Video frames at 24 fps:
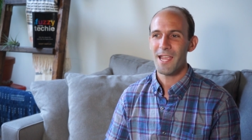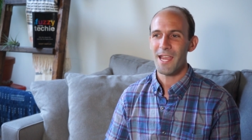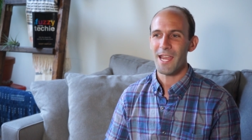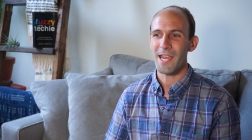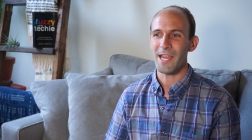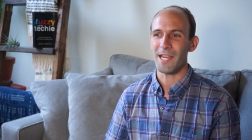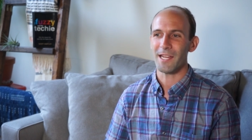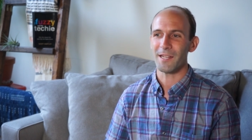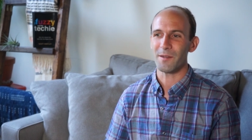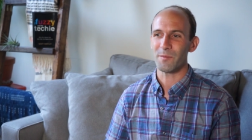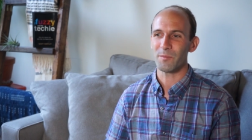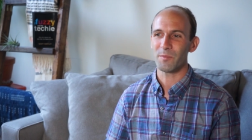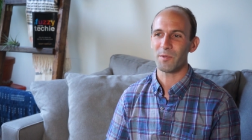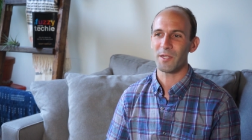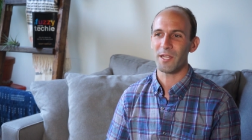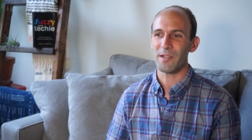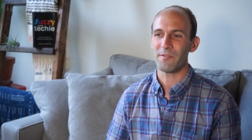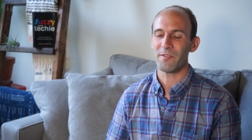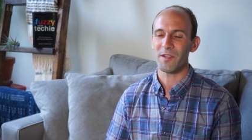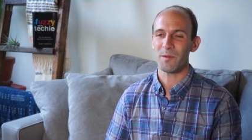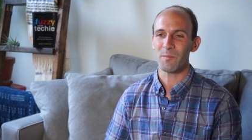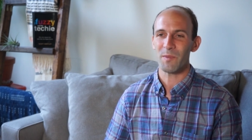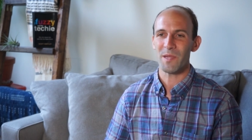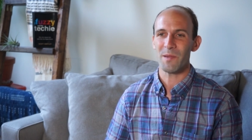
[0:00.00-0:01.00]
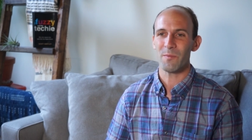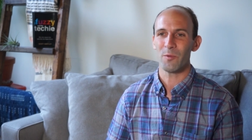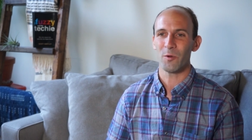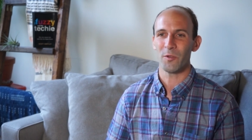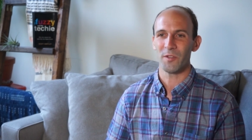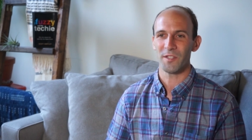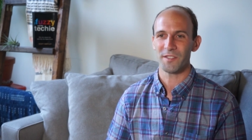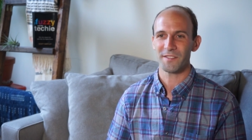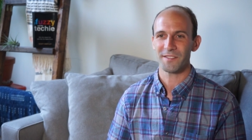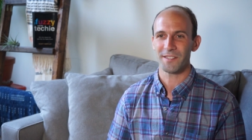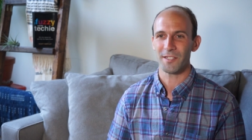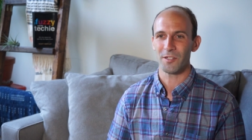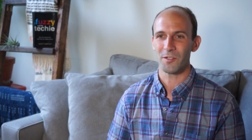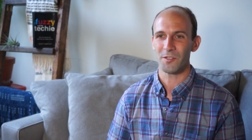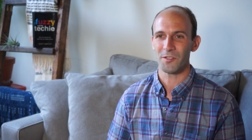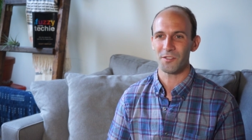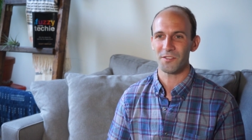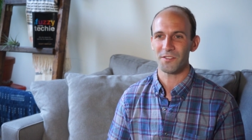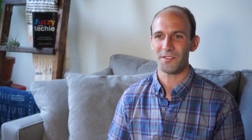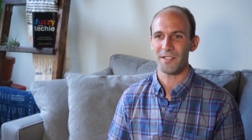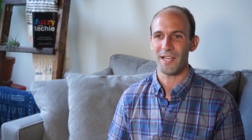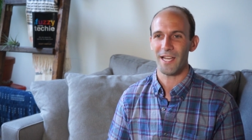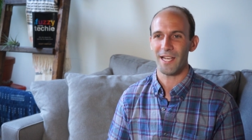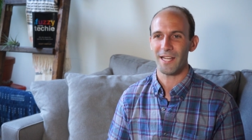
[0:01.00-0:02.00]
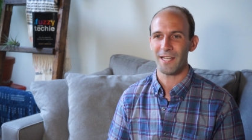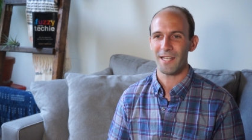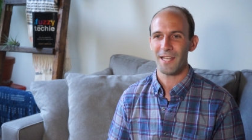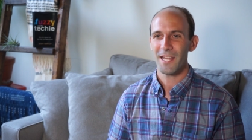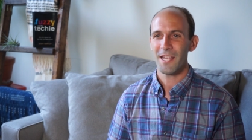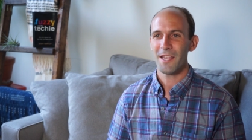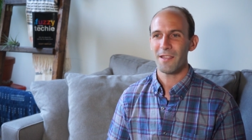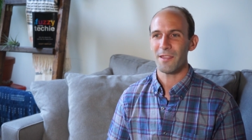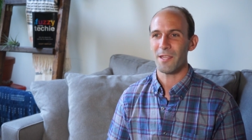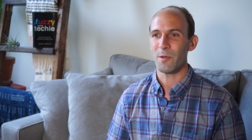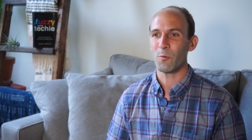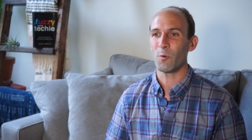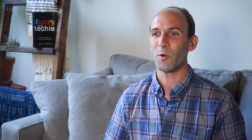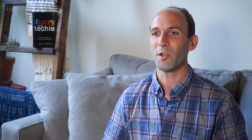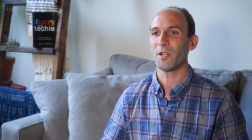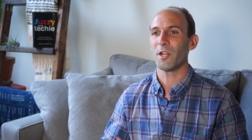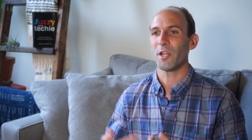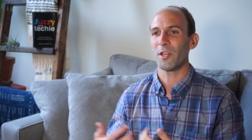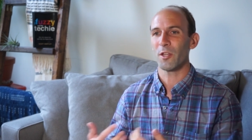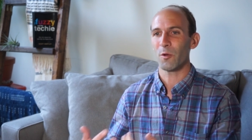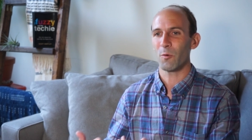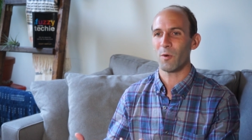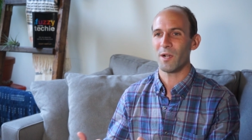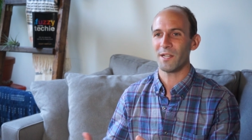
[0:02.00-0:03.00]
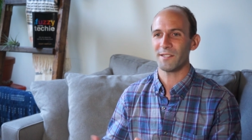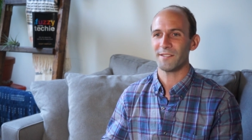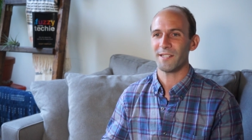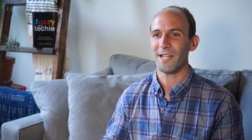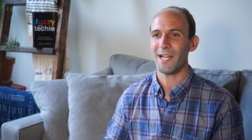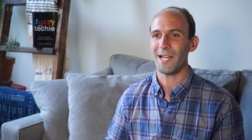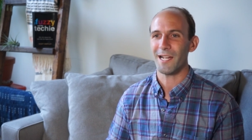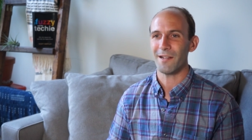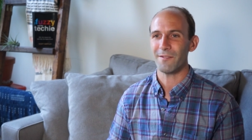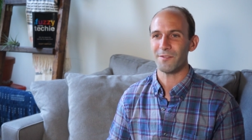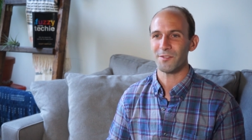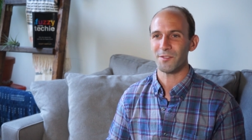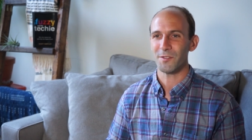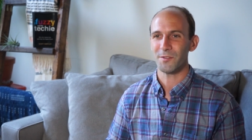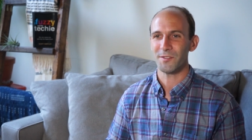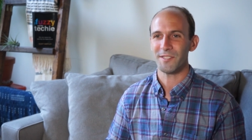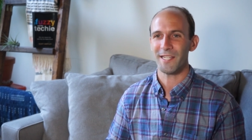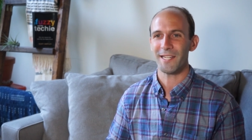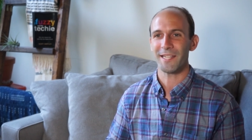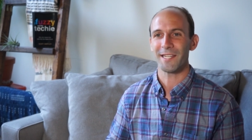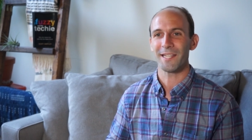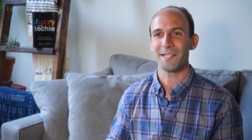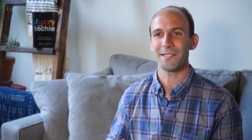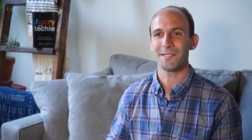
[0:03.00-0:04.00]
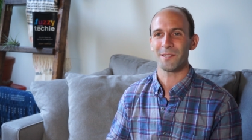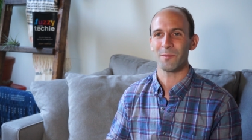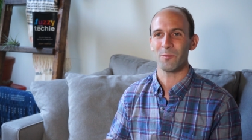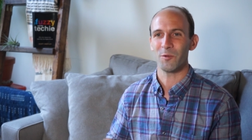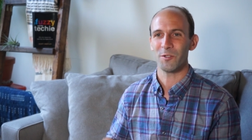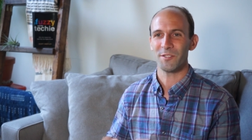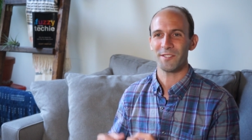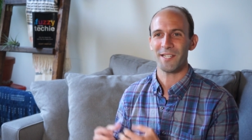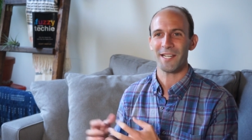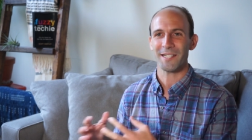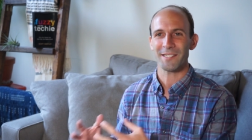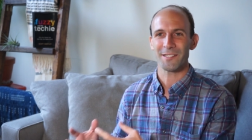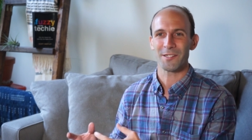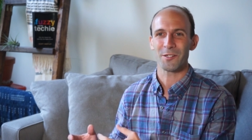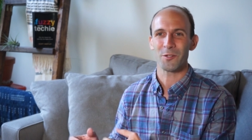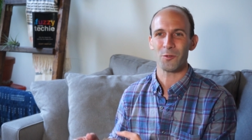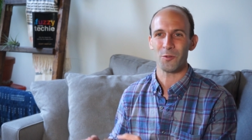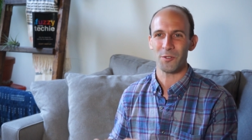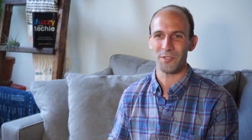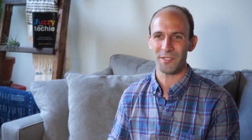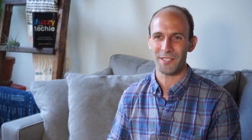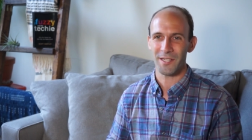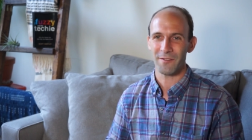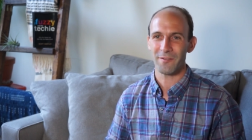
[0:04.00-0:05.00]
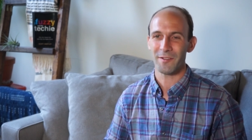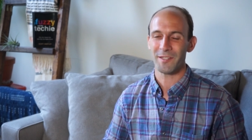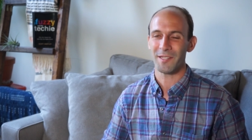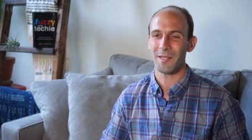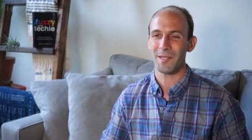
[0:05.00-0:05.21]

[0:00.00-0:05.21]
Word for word: and giving people the skills that they wouldn't otherwise have. So taking someone technical and giving